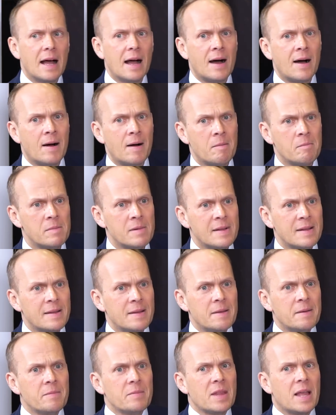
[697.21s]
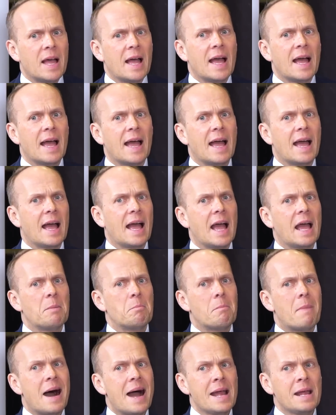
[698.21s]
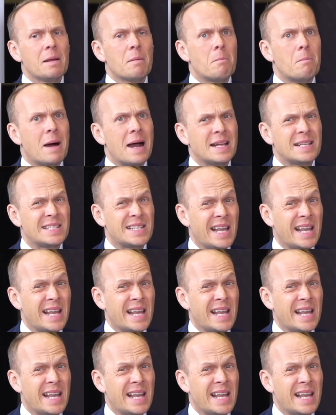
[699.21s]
And my